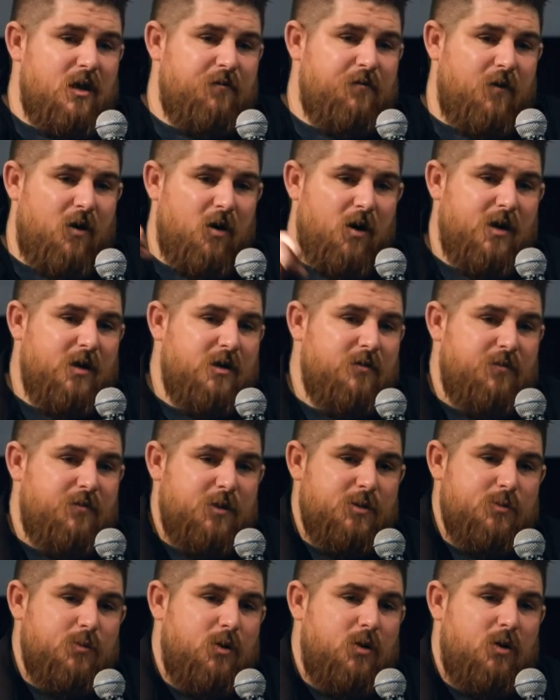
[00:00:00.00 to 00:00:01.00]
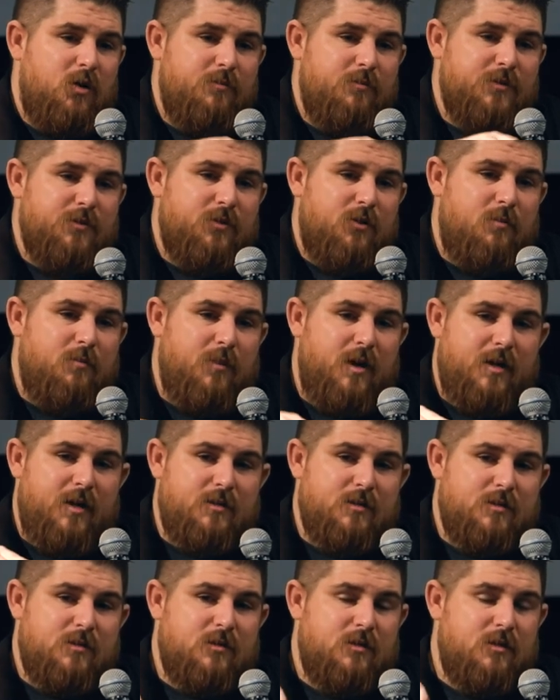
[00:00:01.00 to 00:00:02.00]
if our individual homes are a
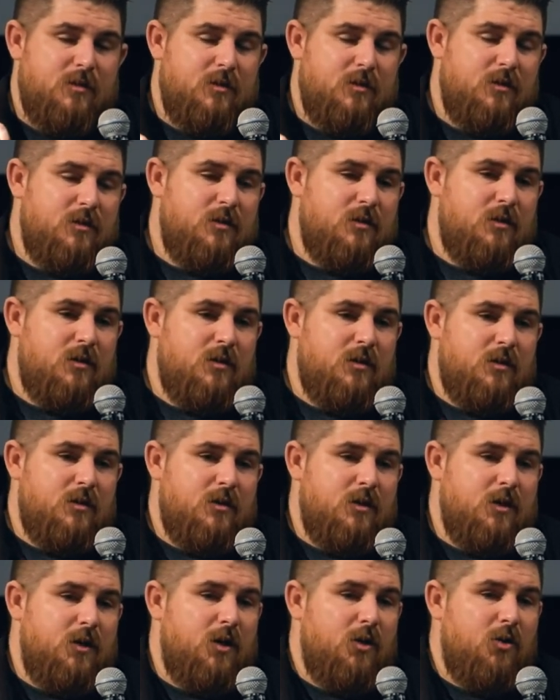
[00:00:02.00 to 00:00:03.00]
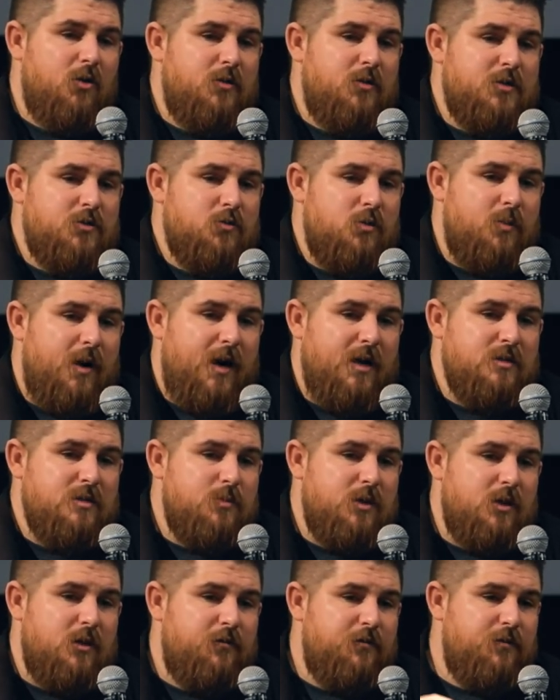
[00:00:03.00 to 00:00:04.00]
mess? You know who this
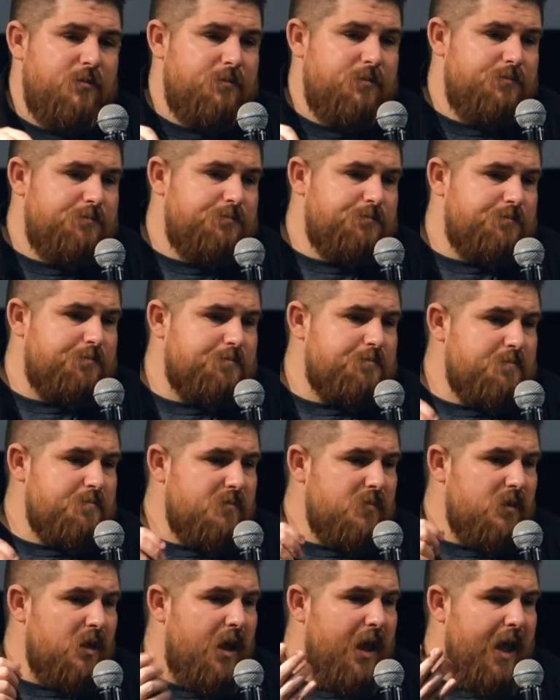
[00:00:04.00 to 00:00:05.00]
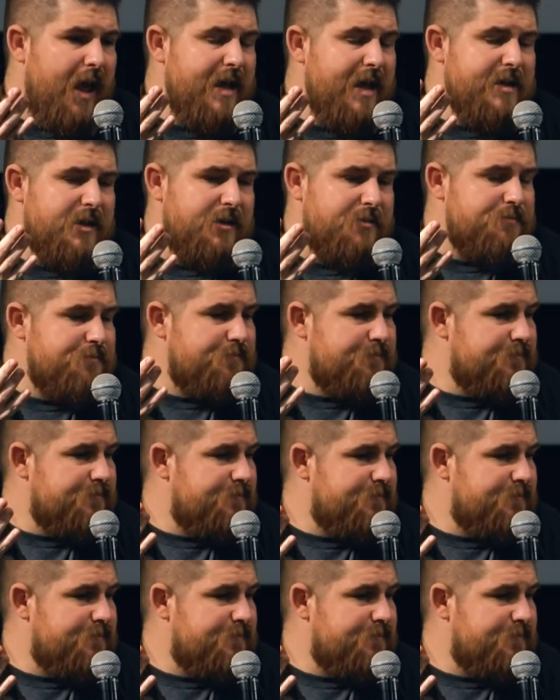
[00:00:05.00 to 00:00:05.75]
reminds me of? Achan.